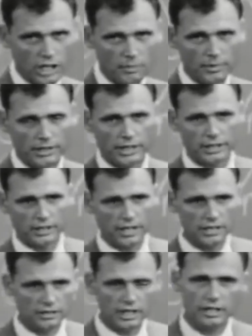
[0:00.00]
rocket
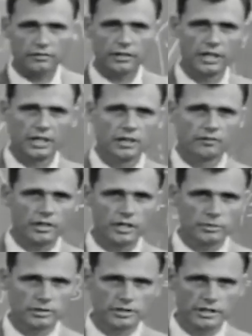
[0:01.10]
science, a term
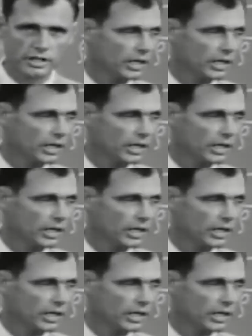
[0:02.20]
we all